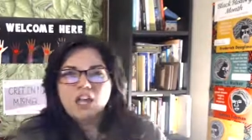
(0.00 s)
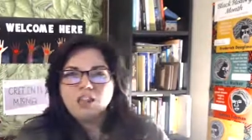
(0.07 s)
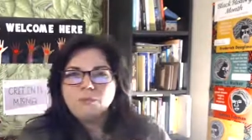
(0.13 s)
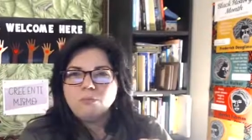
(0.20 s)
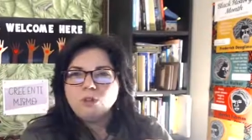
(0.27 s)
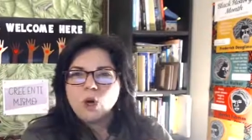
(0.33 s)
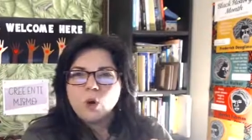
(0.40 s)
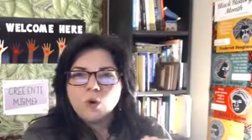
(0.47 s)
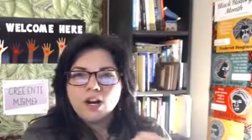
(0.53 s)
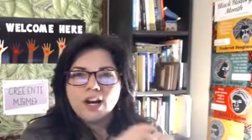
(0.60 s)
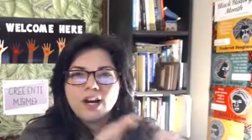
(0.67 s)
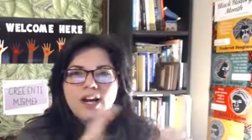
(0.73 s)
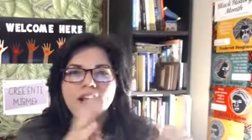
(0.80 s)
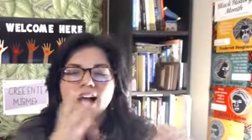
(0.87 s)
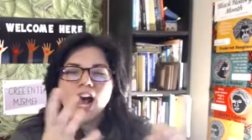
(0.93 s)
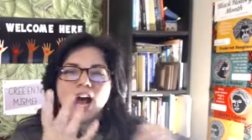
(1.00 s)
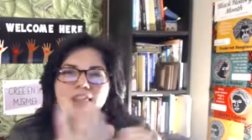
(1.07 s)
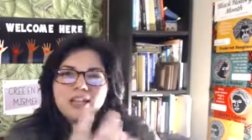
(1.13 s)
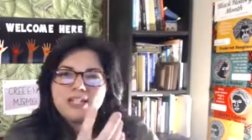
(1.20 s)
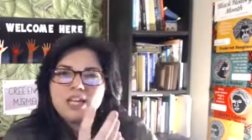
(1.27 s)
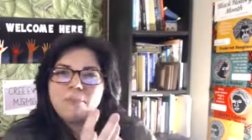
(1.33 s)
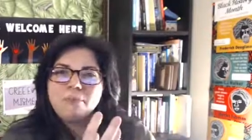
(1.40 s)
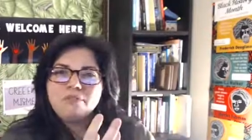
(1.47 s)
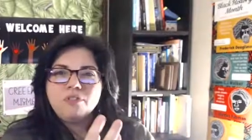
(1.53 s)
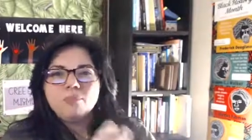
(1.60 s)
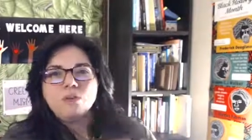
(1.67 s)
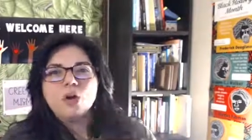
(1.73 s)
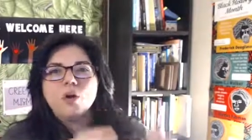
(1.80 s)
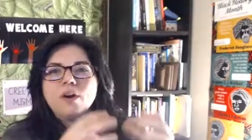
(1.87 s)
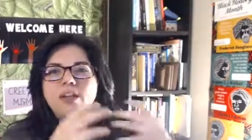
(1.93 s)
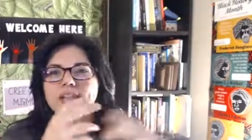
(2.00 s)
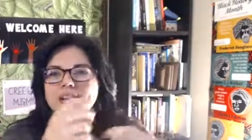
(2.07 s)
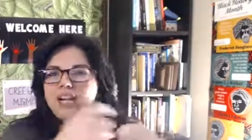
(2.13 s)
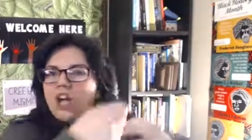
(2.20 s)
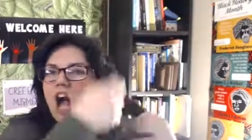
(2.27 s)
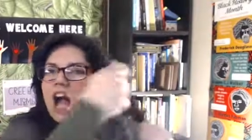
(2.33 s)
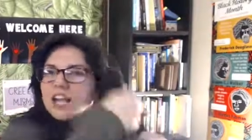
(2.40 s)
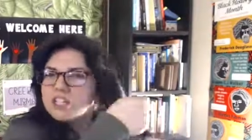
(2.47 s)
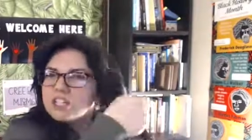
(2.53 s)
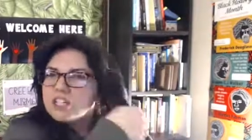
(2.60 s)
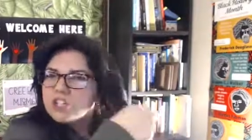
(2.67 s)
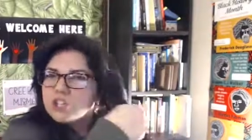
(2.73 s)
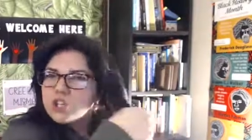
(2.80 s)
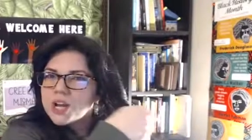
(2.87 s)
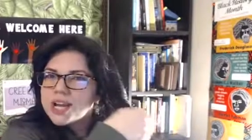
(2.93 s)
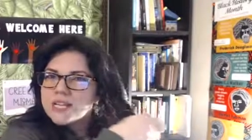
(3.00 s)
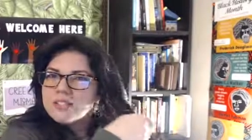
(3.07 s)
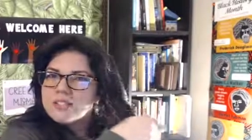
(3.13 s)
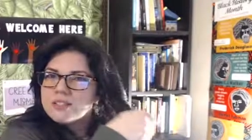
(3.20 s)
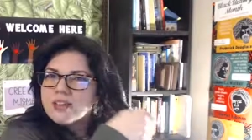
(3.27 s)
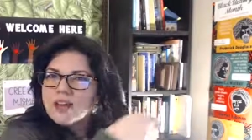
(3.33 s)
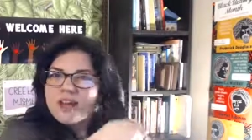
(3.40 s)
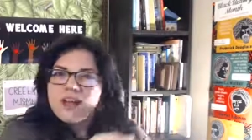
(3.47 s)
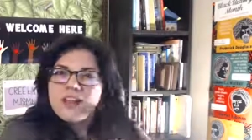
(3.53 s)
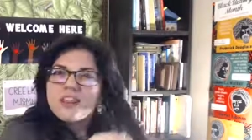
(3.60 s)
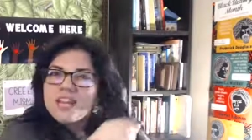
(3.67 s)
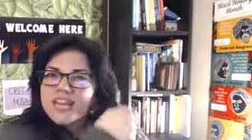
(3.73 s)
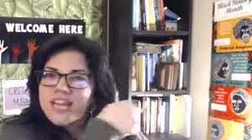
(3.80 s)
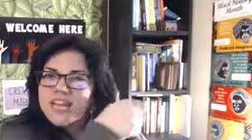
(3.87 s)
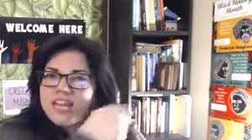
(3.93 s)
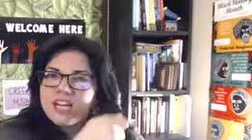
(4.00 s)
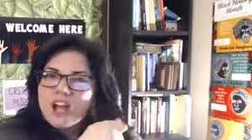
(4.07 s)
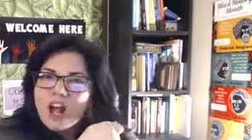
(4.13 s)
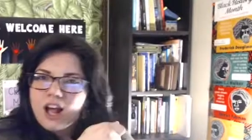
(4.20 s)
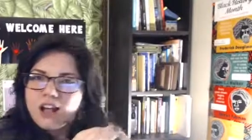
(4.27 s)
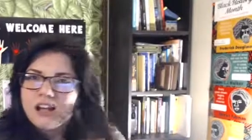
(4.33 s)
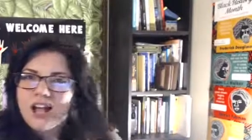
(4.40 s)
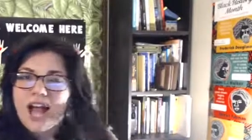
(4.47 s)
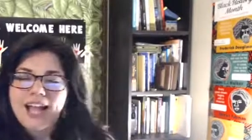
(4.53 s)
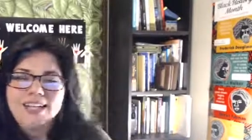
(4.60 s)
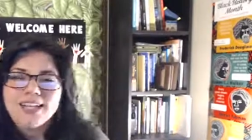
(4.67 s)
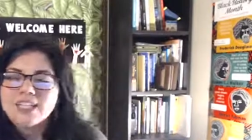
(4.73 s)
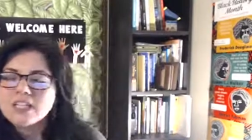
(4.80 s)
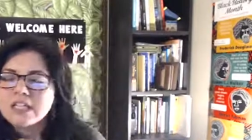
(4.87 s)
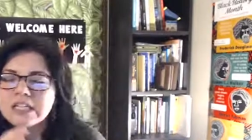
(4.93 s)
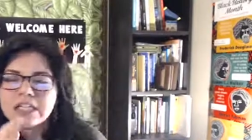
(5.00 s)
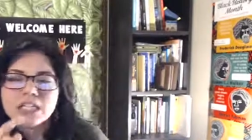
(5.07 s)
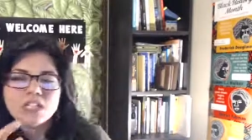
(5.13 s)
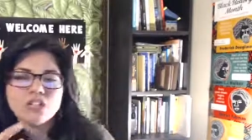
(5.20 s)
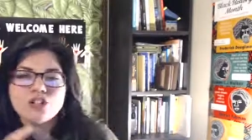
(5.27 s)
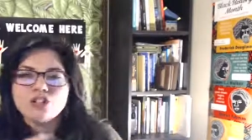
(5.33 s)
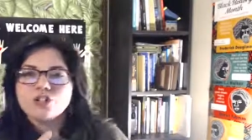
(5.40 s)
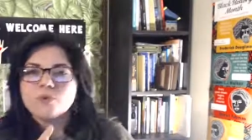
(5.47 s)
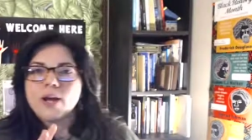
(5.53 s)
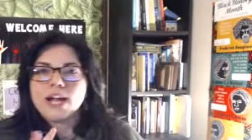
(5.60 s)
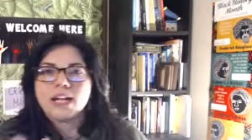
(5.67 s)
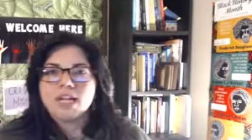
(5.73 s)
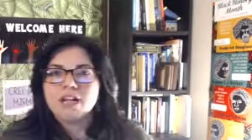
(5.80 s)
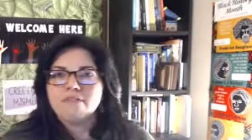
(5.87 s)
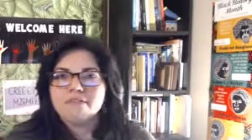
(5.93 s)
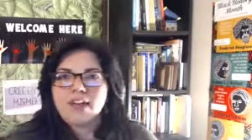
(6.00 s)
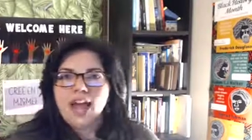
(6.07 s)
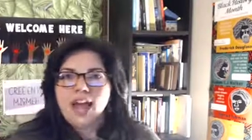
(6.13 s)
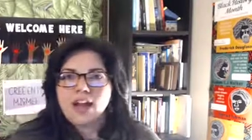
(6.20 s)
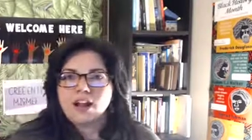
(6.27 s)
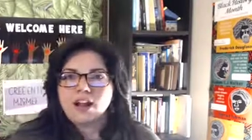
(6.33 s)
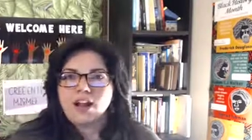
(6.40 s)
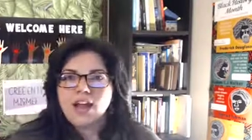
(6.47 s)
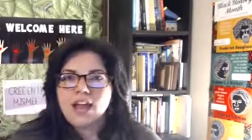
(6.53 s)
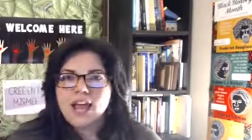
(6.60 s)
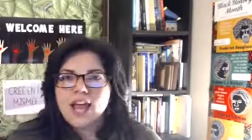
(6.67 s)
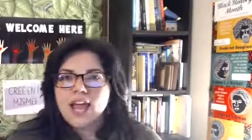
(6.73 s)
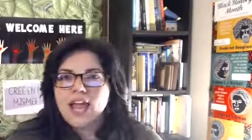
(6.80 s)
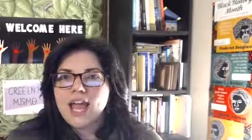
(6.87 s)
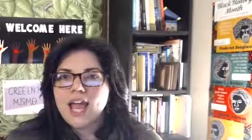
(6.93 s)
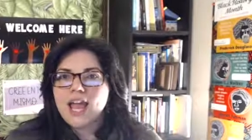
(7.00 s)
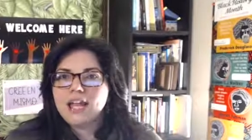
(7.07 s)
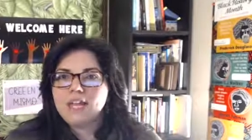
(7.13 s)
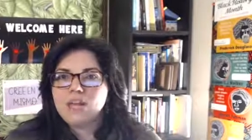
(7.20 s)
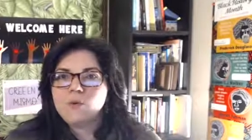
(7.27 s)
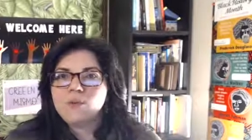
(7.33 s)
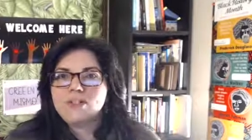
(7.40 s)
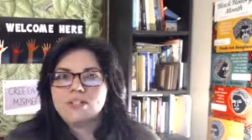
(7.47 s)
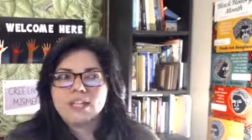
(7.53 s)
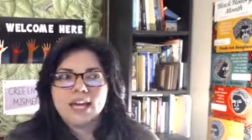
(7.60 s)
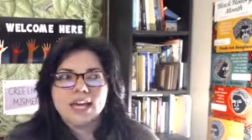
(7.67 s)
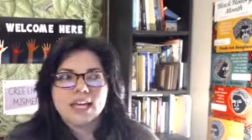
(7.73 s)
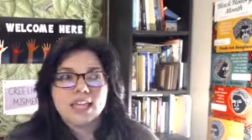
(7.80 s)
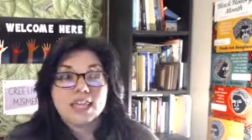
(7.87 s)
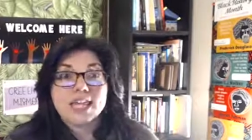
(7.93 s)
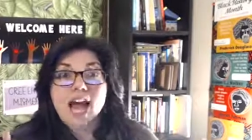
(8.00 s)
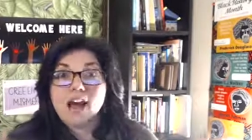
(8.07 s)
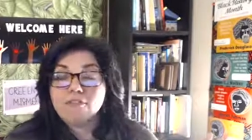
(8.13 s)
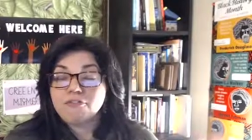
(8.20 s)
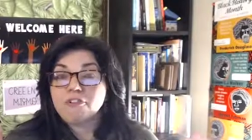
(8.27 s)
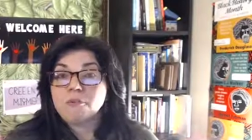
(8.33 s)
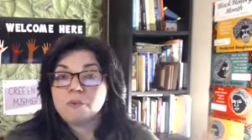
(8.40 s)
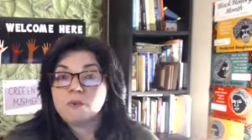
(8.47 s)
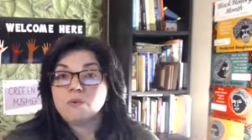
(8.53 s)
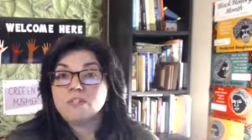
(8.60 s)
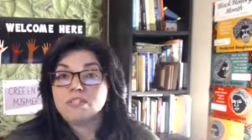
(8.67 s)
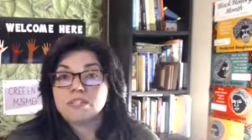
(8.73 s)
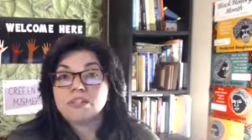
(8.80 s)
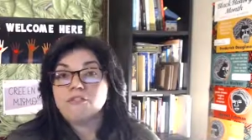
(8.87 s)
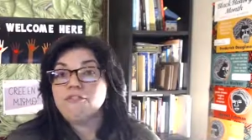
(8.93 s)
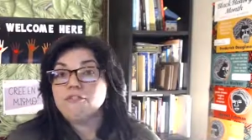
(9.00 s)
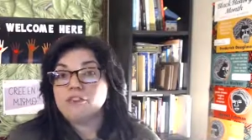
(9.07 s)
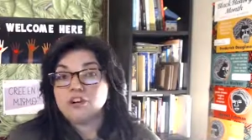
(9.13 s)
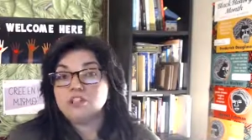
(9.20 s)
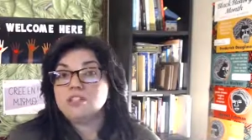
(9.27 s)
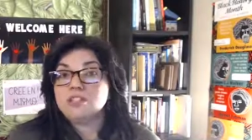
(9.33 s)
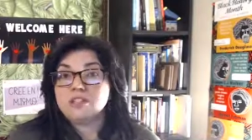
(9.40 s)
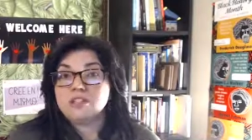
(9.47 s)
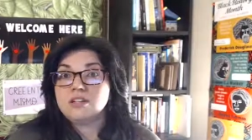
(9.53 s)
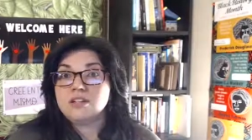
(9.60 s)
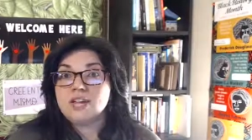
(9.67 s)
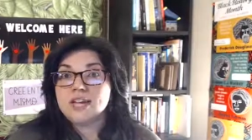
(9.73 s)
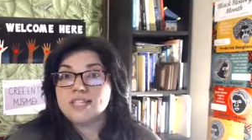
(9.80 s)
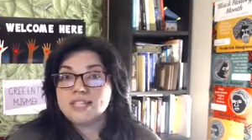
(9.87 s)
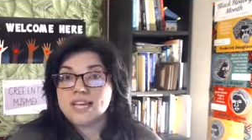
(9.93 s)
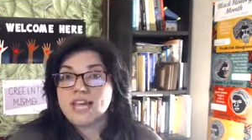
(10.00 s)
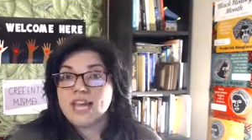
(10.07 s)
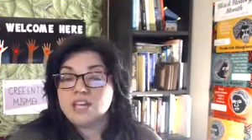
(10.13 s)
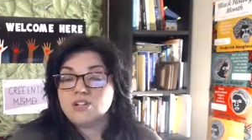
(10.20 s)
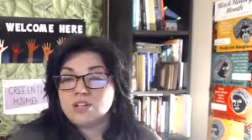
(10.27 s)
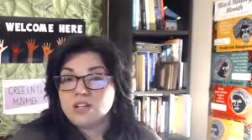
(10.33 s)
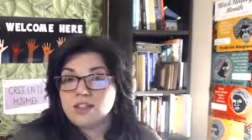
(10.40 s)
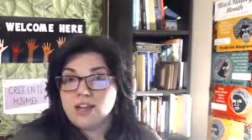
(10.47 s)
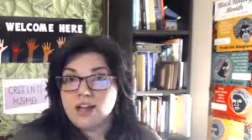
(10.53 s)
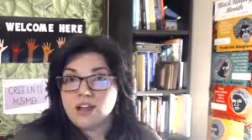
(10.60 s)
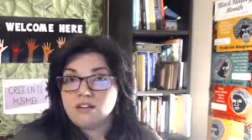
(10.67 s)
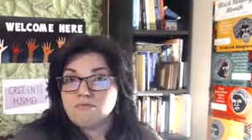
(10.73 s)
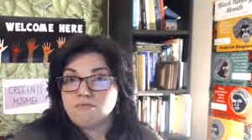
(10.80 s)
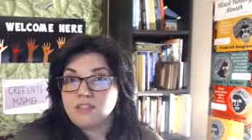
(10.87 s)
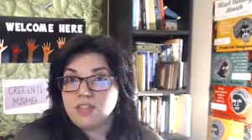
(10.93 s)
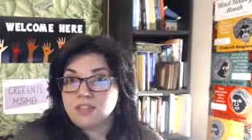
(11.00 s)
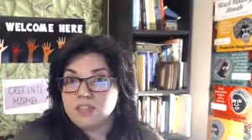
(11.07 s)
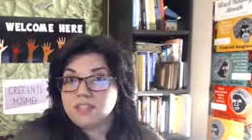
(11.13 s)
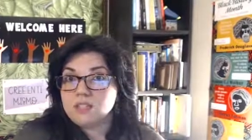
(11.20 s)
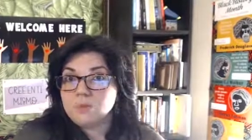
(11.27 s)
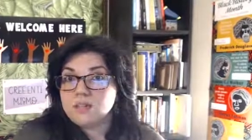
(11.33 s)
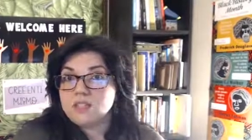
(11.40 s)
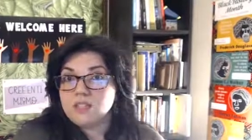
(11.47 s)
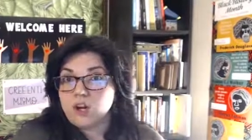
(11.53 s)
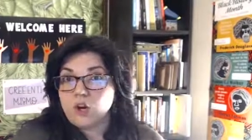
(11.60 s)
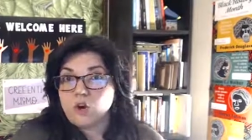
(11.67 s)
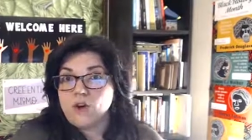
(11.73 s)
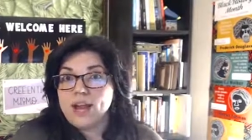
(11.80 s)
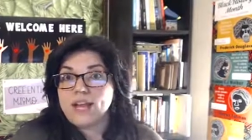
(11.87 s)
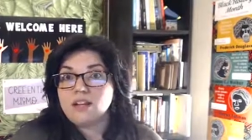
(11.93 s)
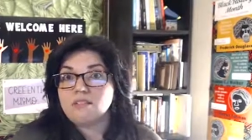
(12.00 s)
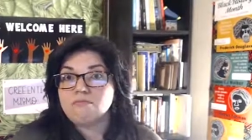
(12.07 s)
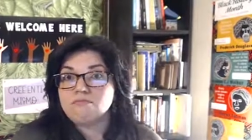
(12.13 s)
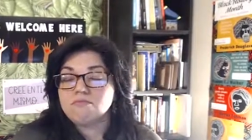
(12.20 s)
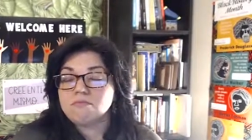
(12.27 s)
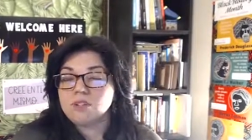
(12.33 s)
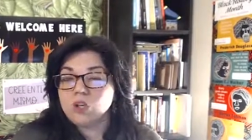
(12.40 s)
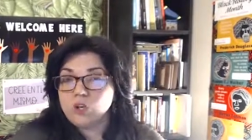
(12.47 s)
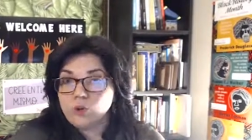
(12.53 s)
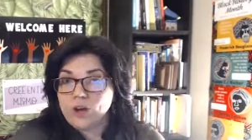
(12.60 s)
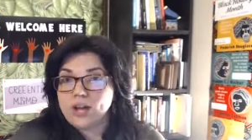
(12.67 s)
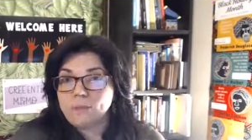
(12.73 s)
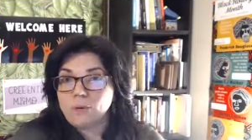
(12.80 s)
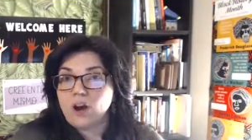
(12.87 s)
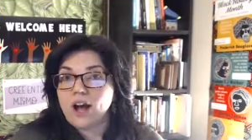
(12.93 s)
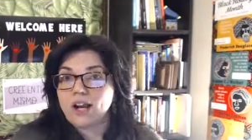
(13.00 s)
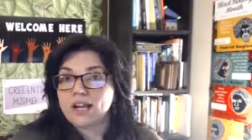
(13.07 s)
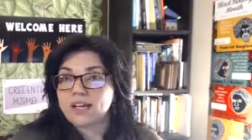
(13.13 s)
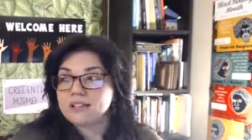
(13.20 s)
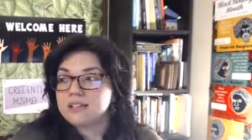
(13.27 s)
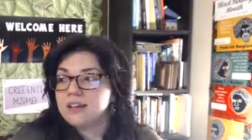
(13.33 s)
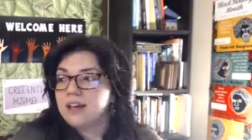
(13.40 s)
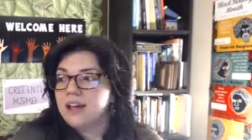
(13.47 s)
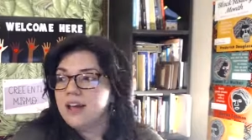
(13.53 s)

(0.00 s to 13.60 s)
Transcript: on the blower, on the tip of the blower that concentrates the heat on. I didn't need to do any of that. And it was like that for me was the first indication that that this was a great great product.